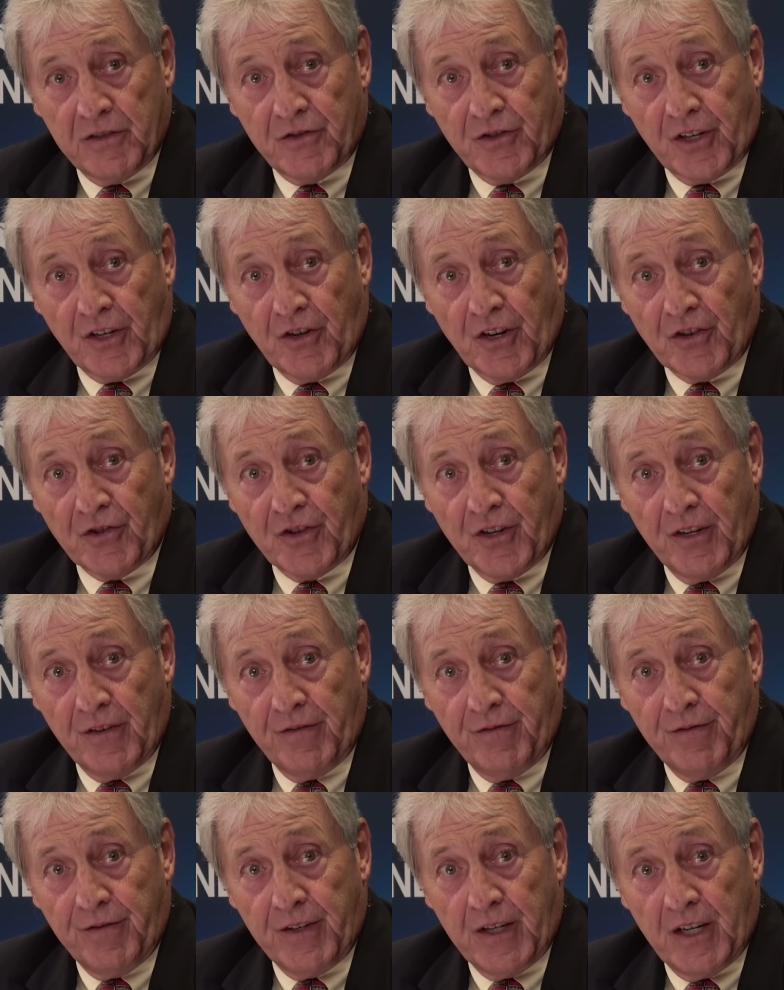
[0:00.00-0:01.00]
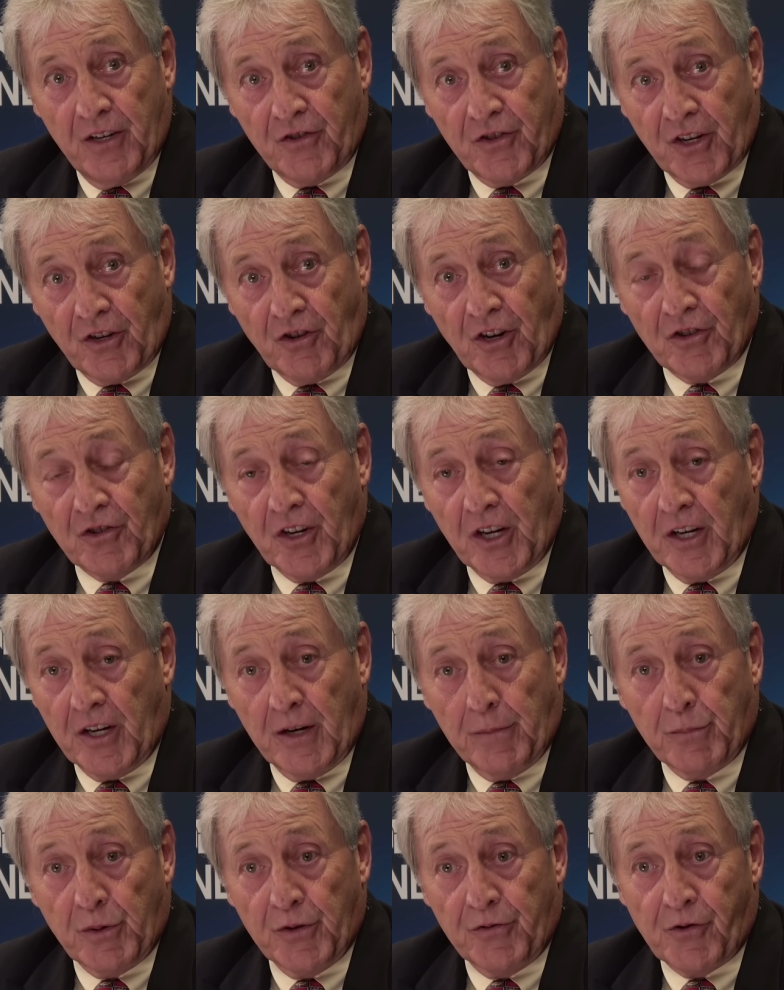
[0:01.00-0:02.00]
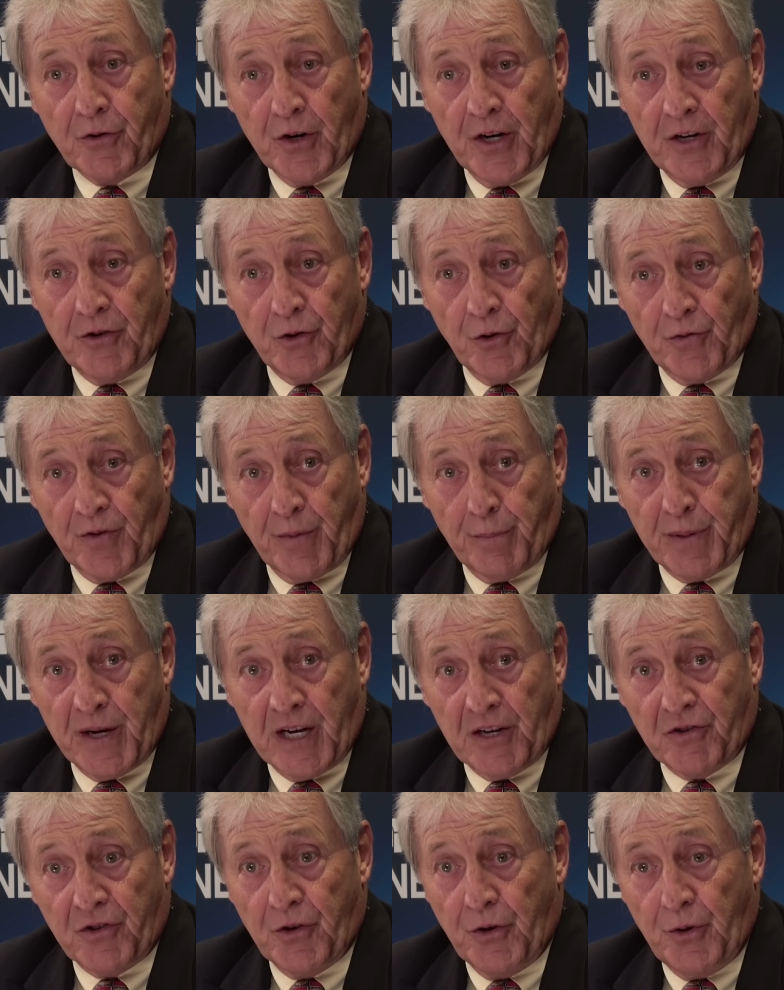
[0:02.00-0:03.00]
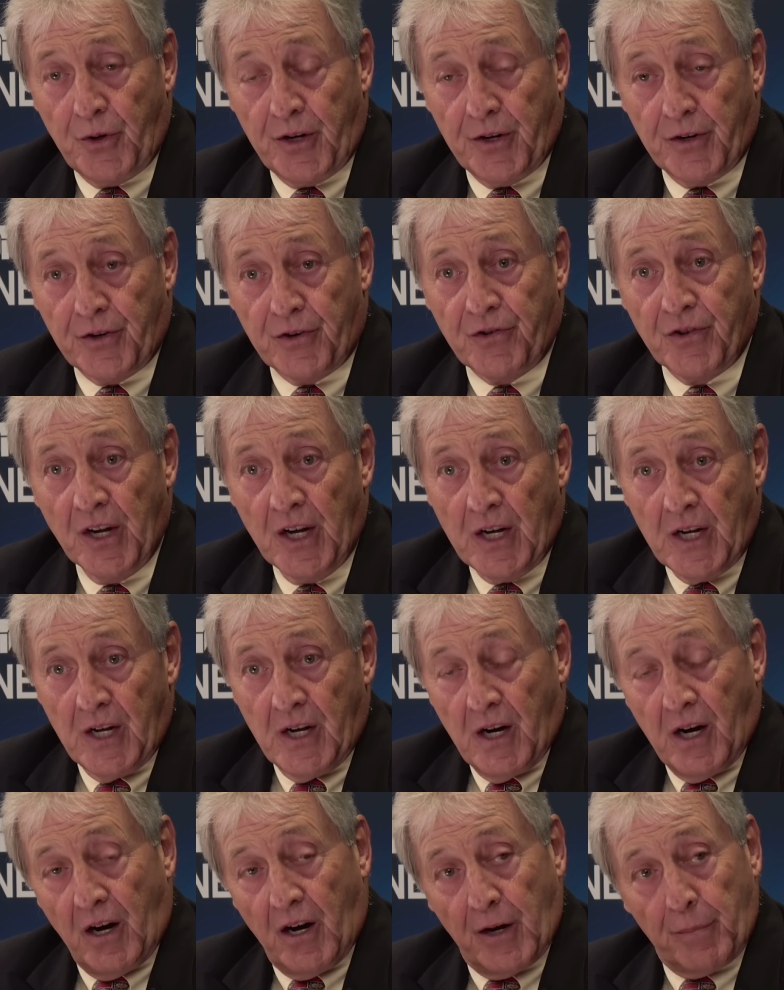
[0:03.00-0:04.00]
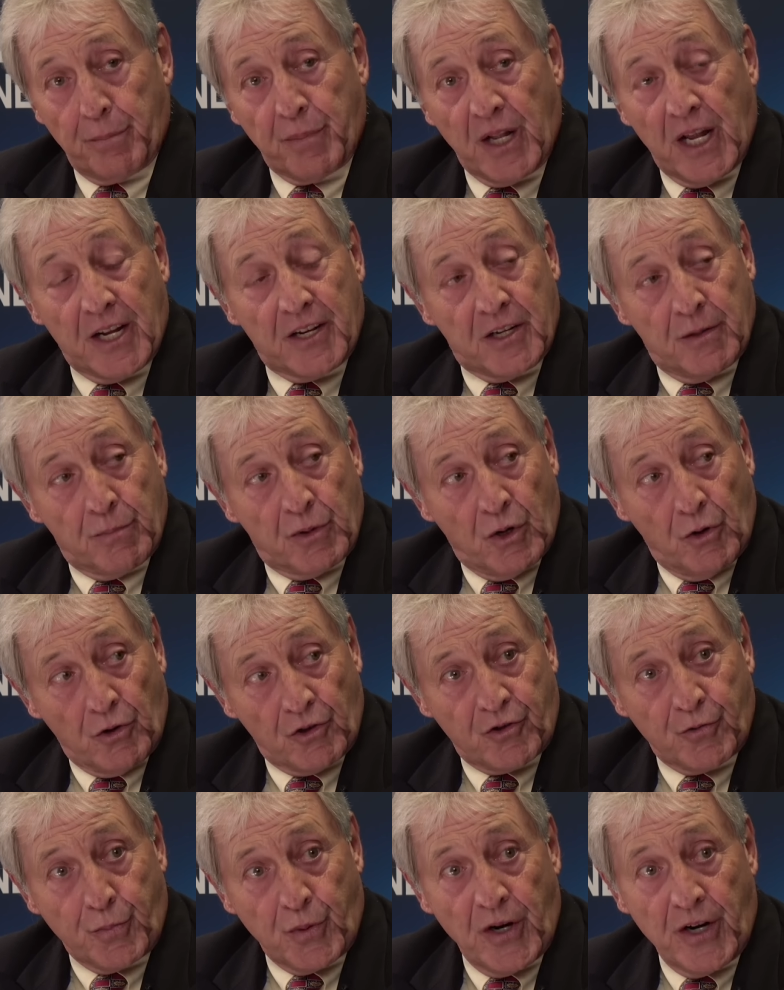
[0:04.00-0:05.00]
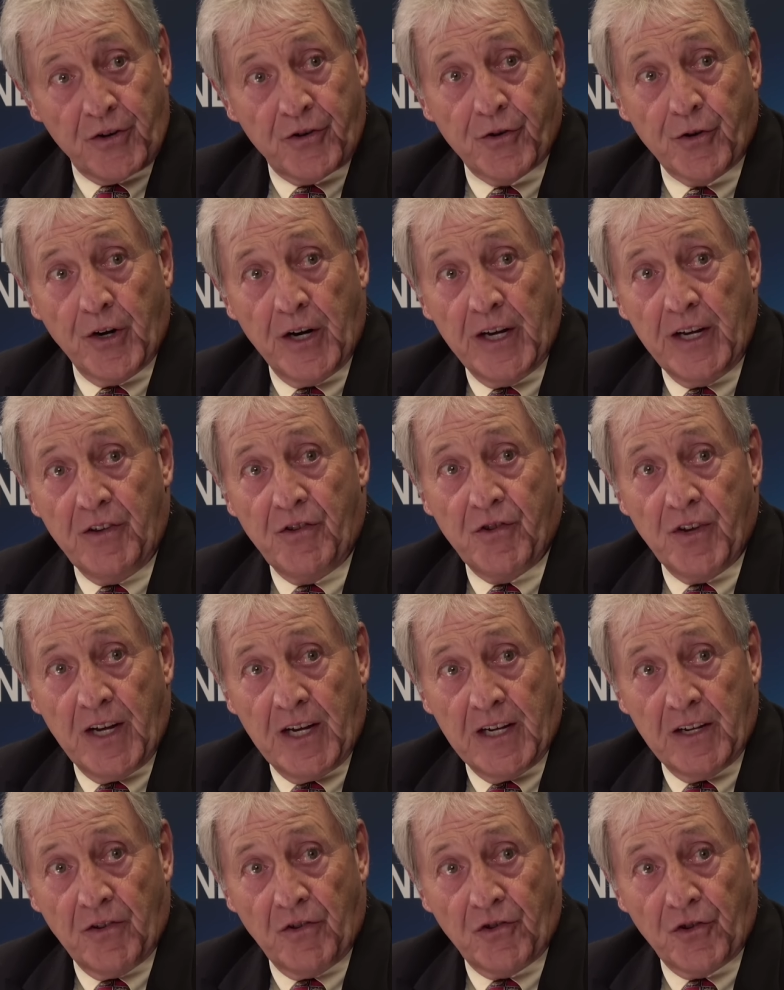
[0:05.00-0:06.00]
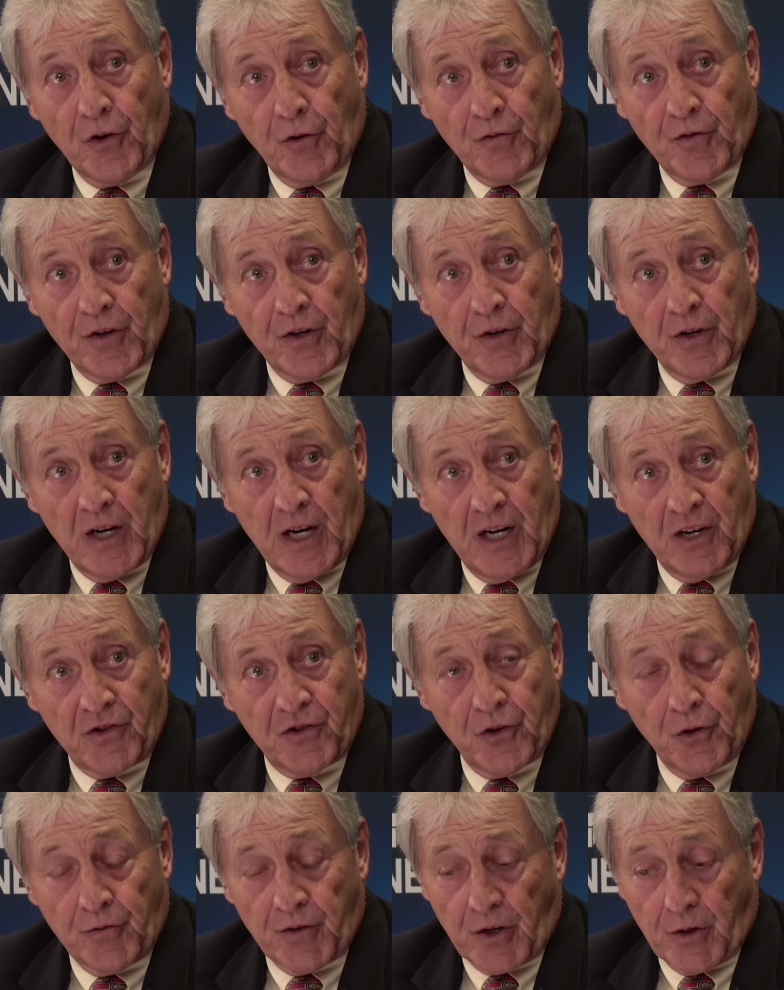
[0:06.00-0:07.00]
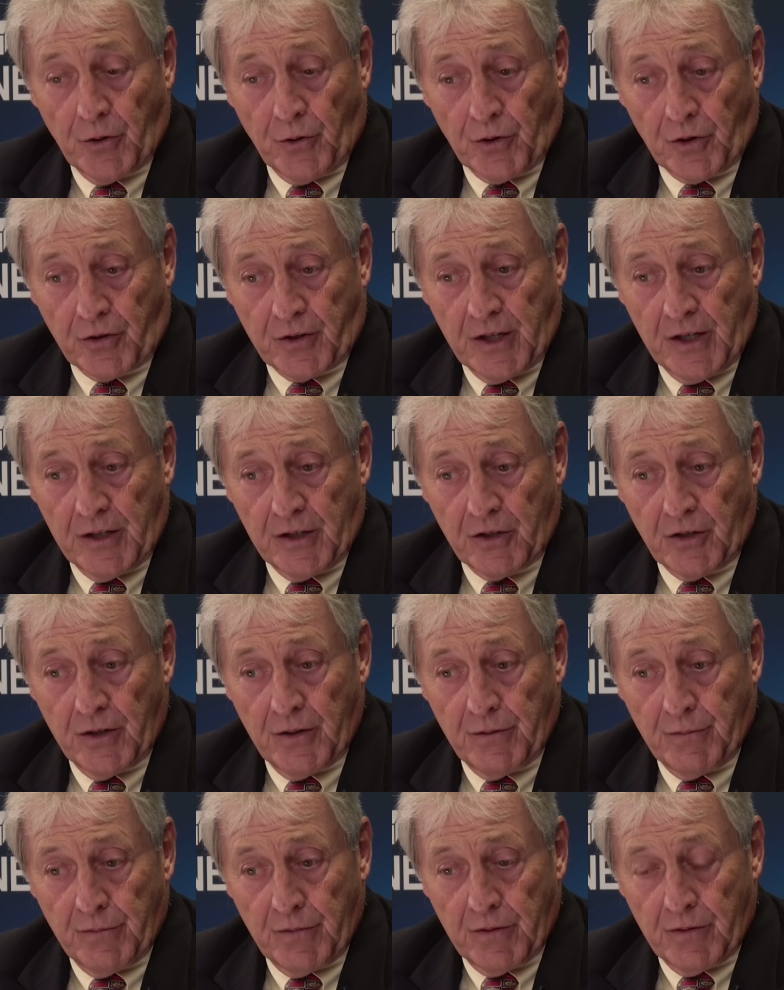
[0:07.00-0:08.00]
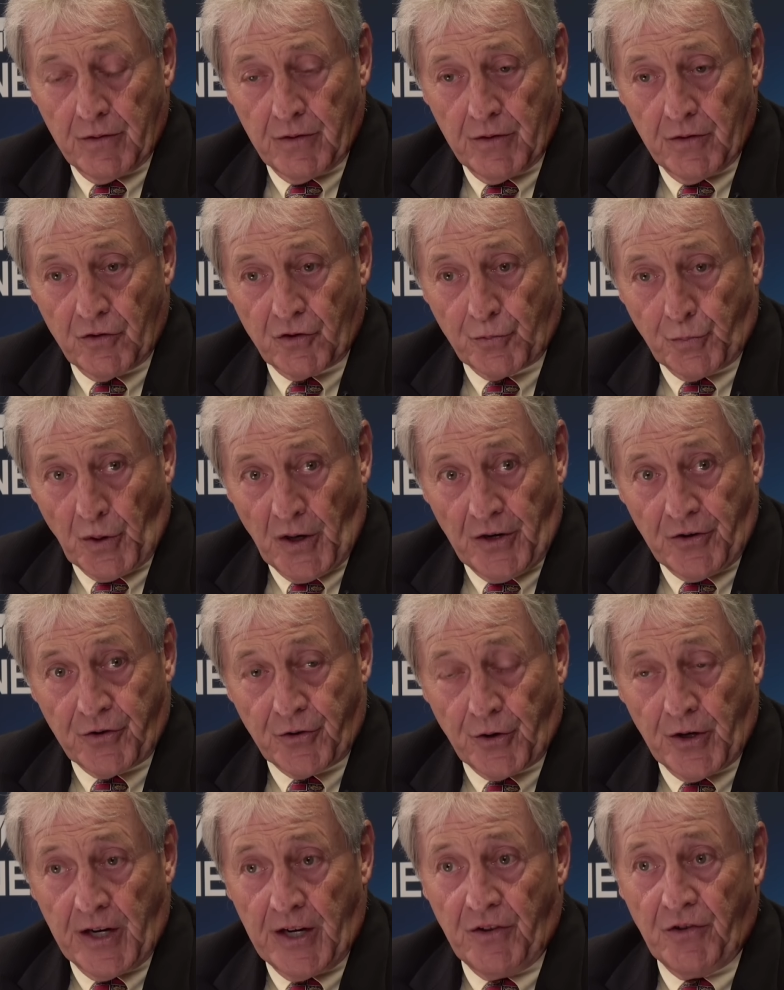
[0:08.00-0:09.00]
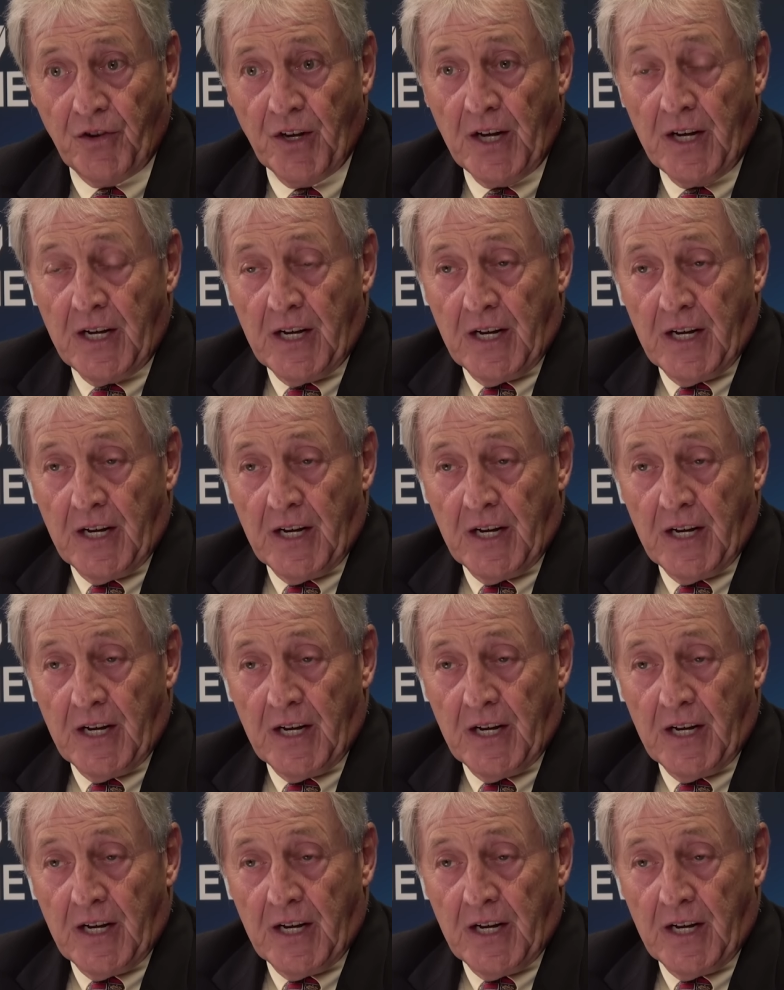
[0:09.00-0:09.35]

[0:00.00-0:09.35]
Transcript: uh, suggesting a number of trades over the past two years on platinum gold spread trades and silver, silver gold spread trades.